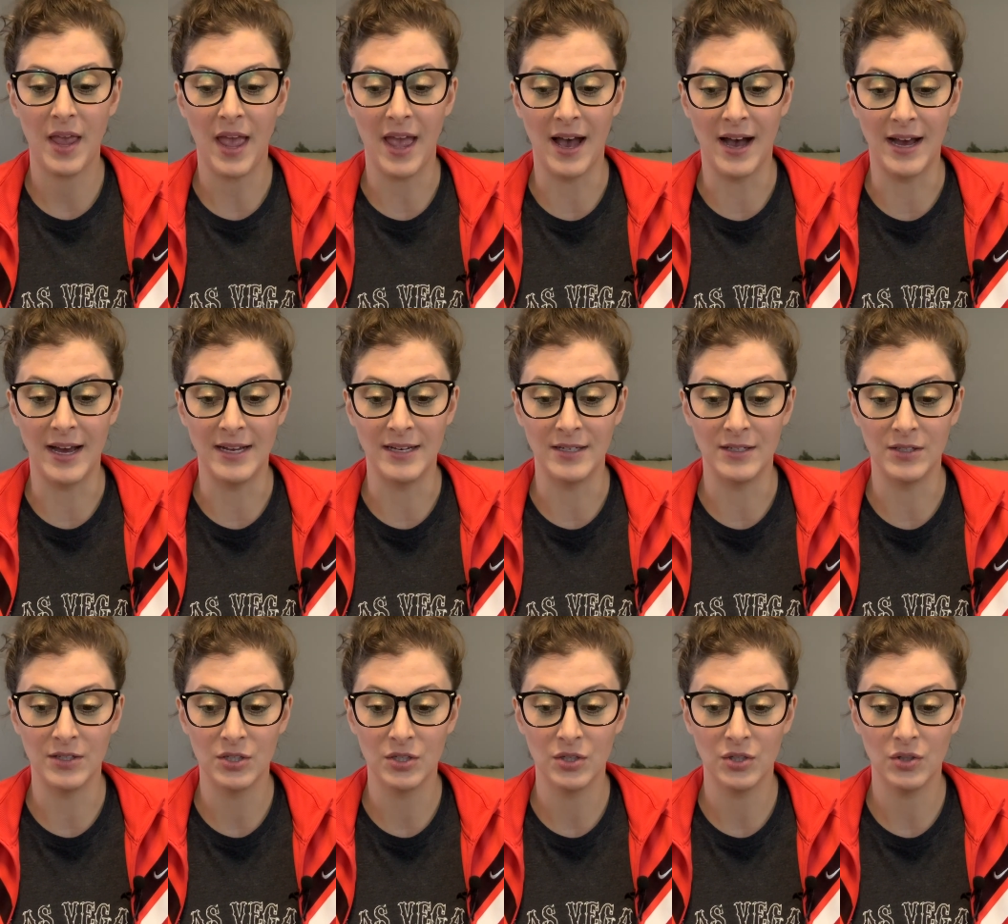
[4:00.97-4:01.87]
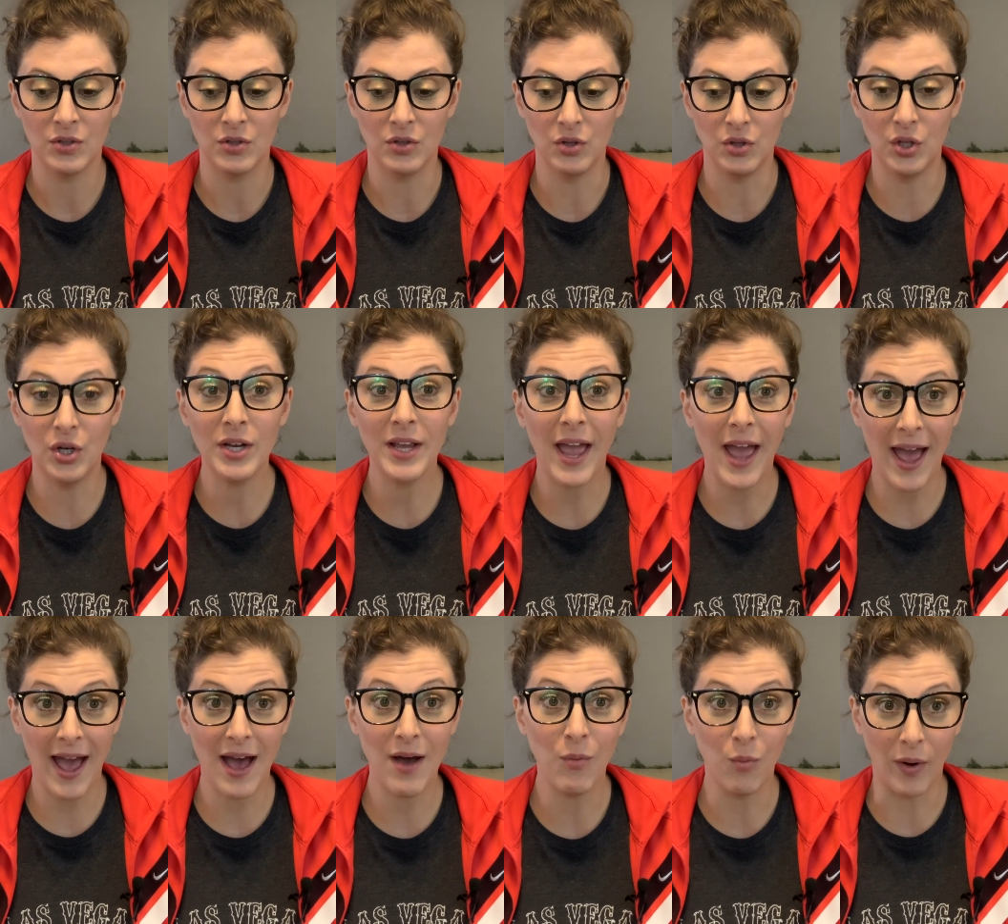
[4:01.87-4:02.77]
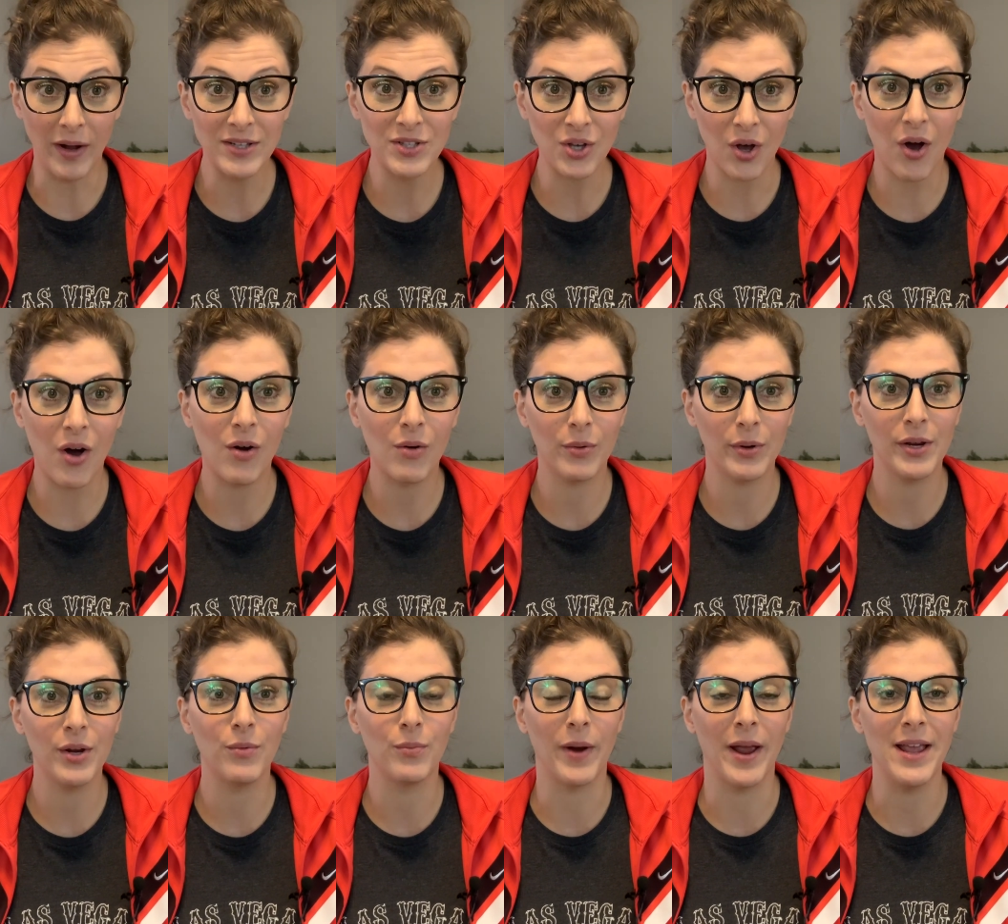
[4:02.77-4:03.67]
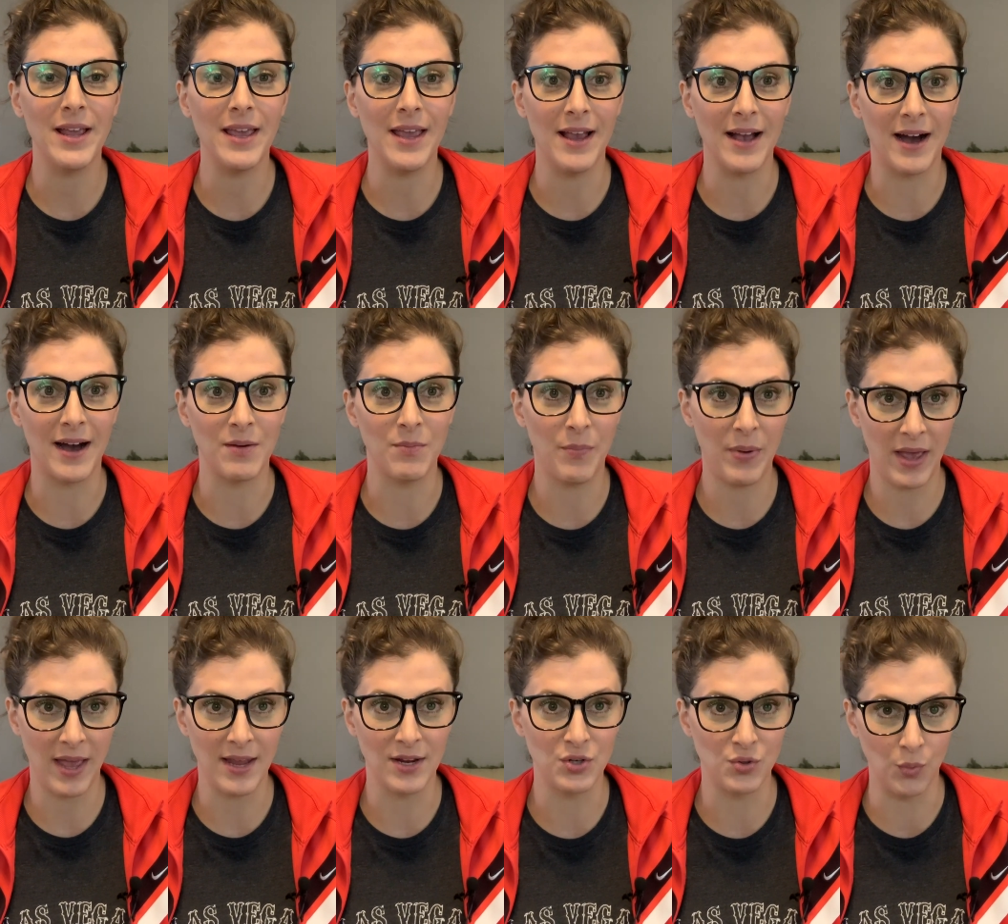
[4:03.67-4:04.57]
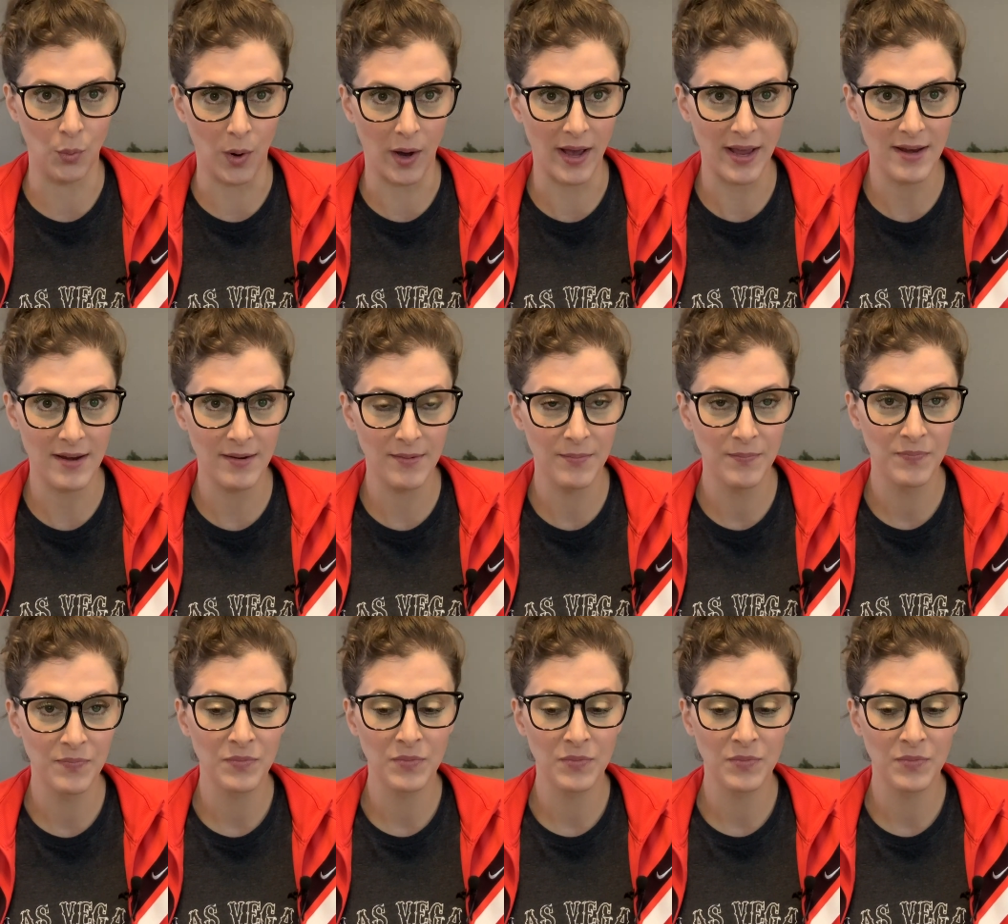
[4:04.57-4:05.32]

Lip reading: and look at what's already ranking on page 1,